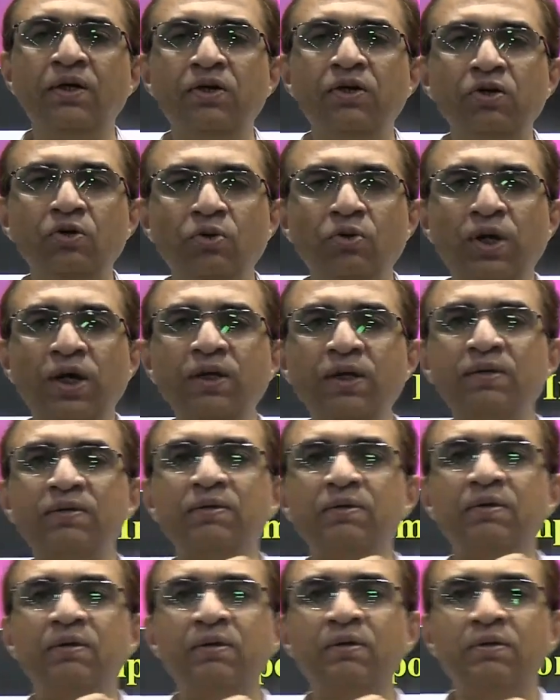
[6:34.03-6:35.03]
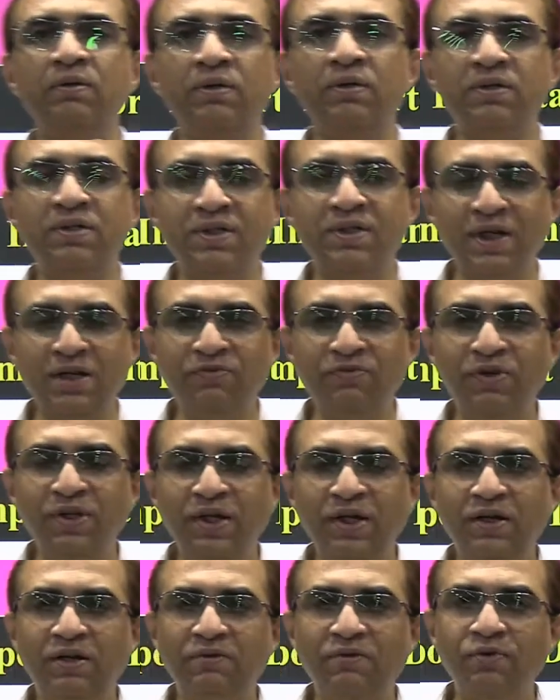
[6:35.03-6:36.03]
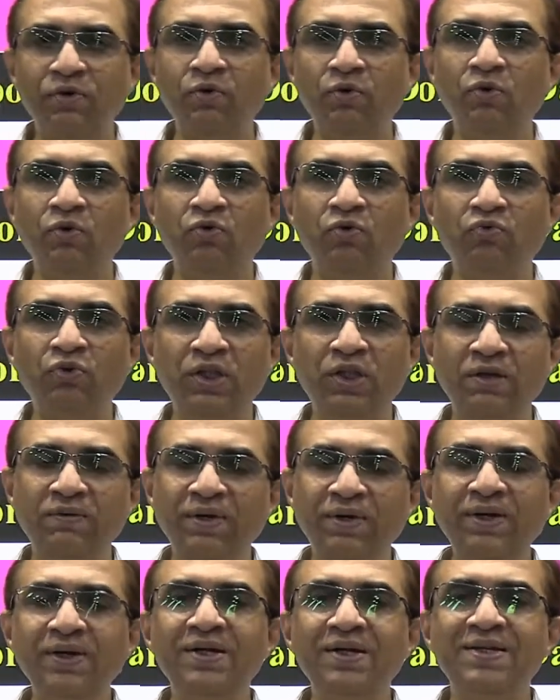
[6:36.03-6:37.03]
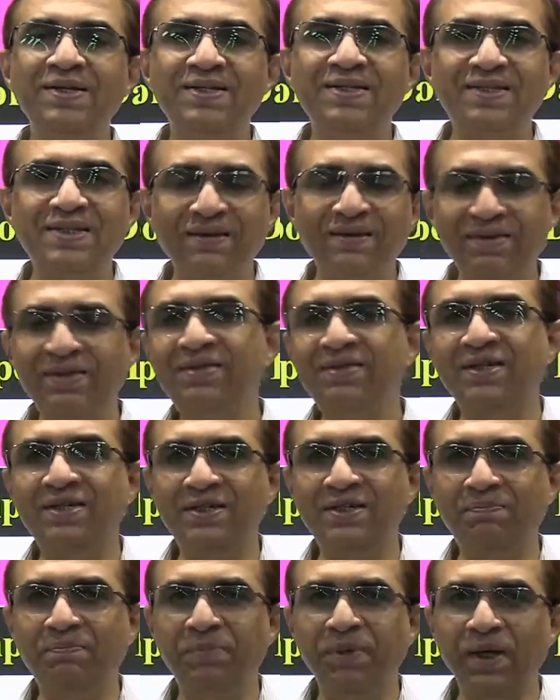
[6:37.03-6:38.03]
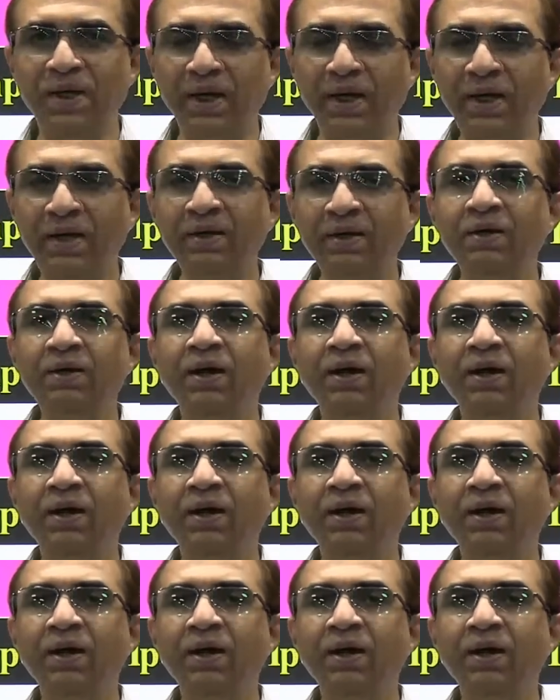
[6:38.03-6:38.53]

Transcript: you can sit for the interview with even 7 CGPA